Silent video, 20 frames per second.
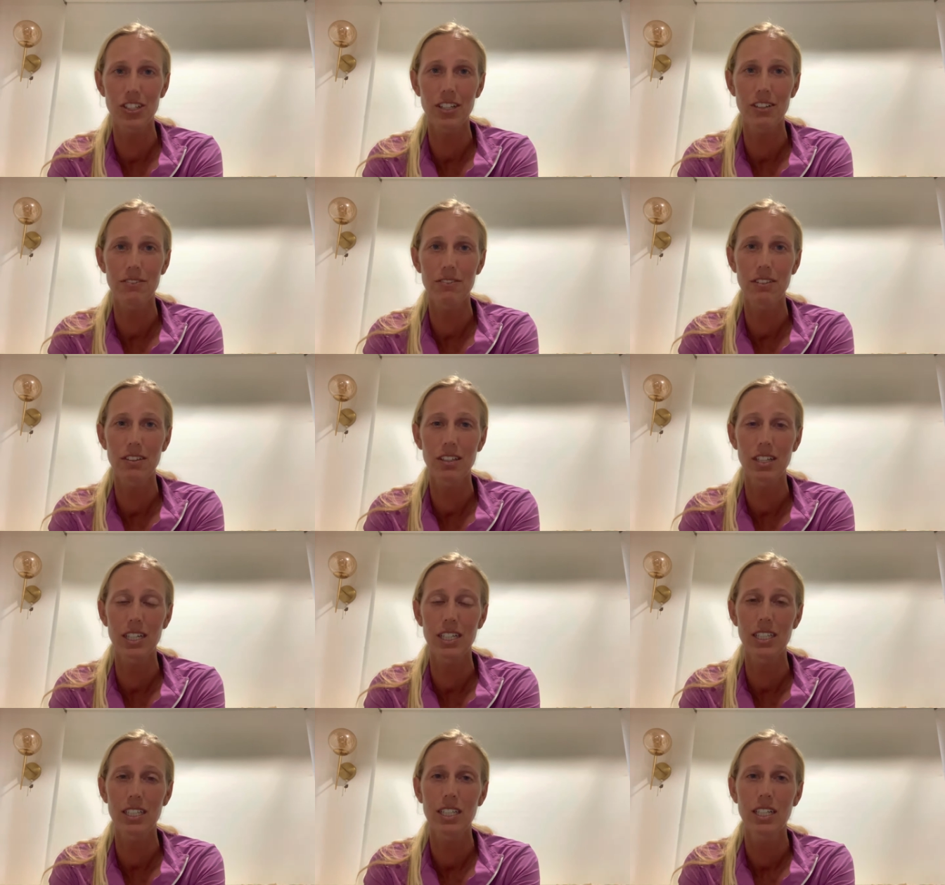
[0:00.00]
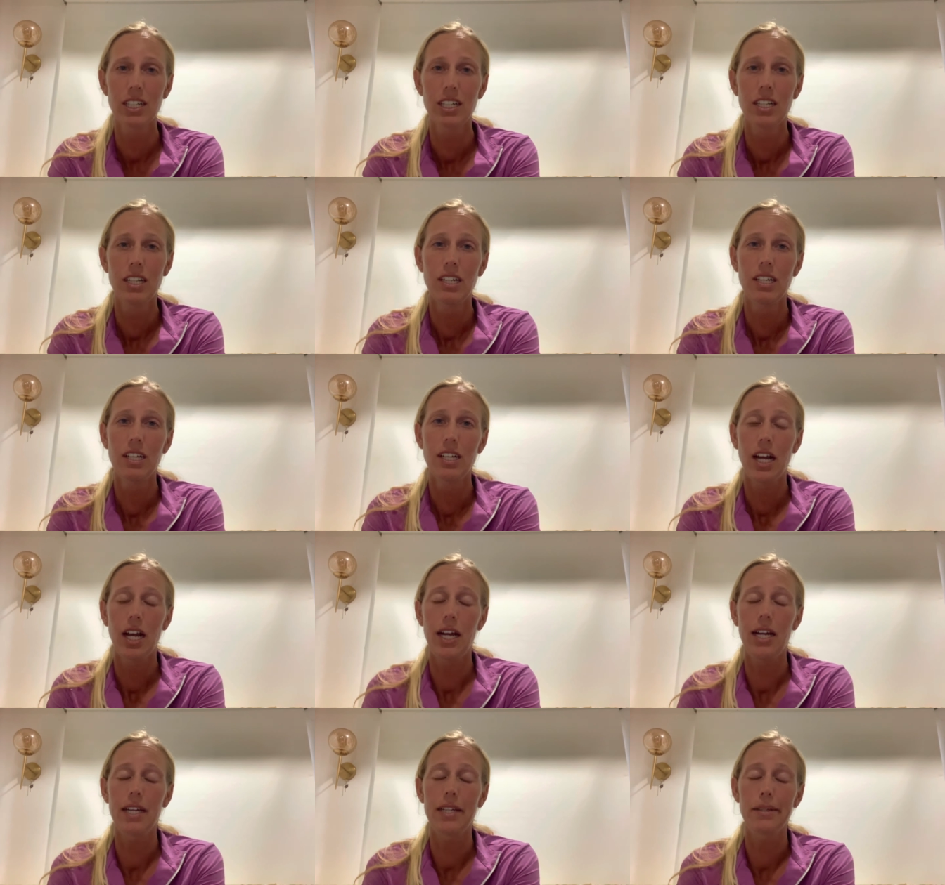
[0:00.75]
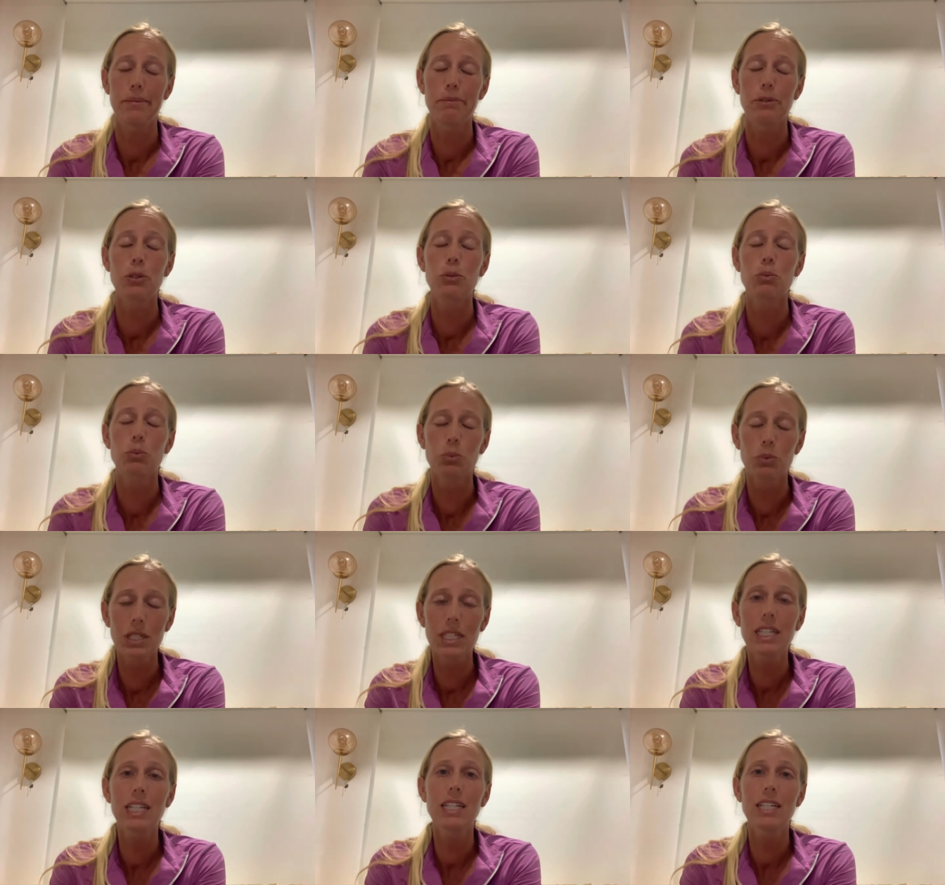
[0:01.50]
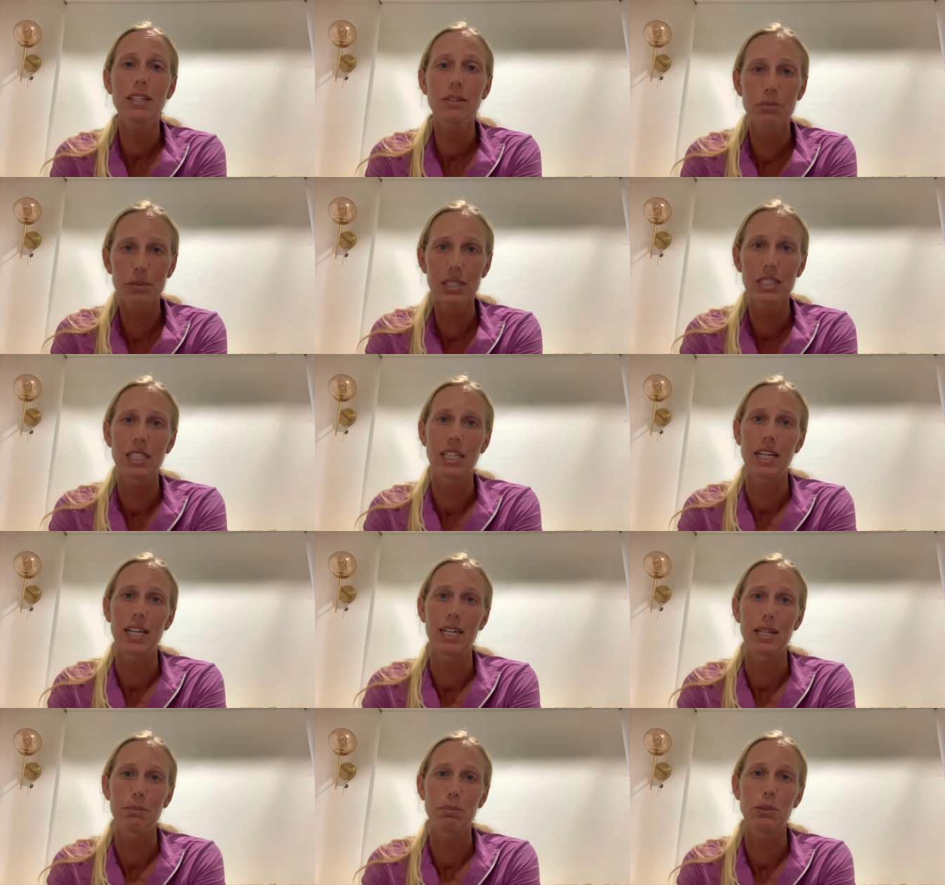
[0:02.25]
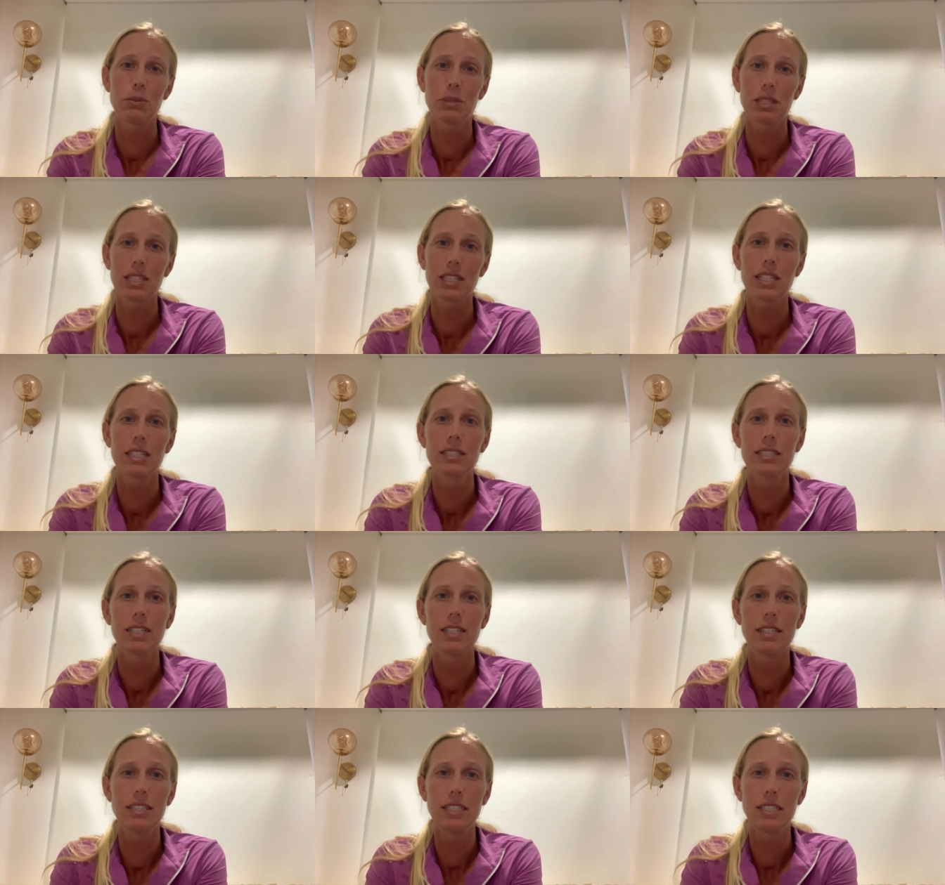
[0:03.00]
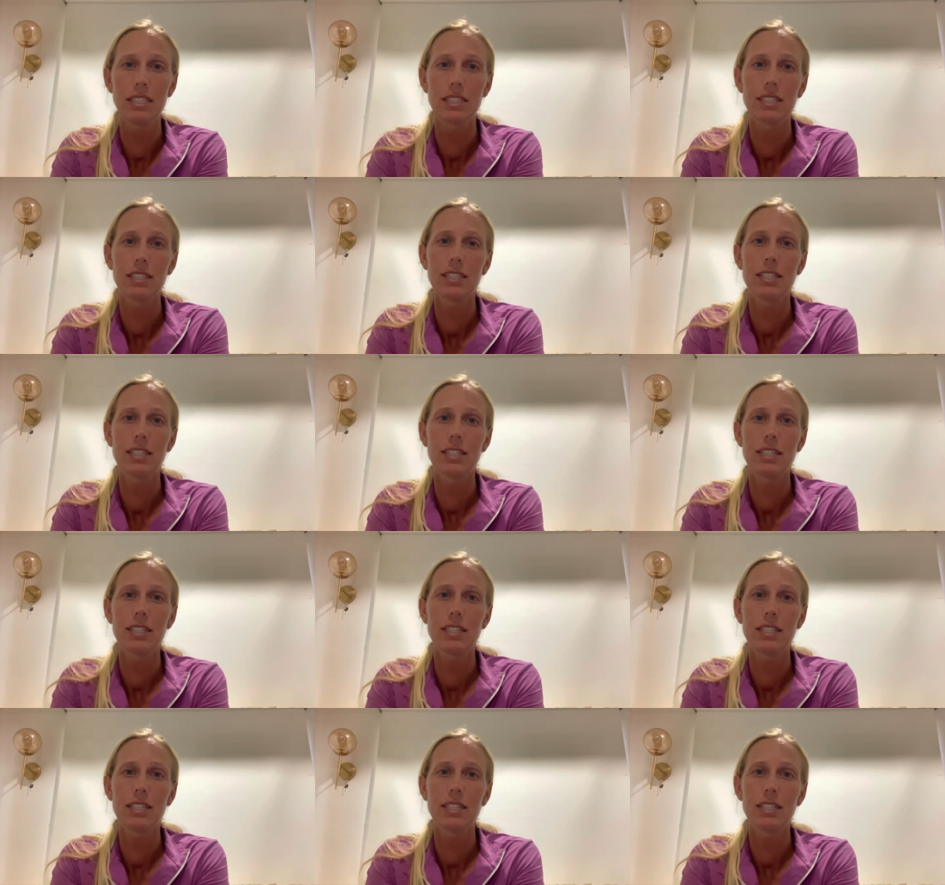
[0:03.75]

after that. I am really, really happy with that line.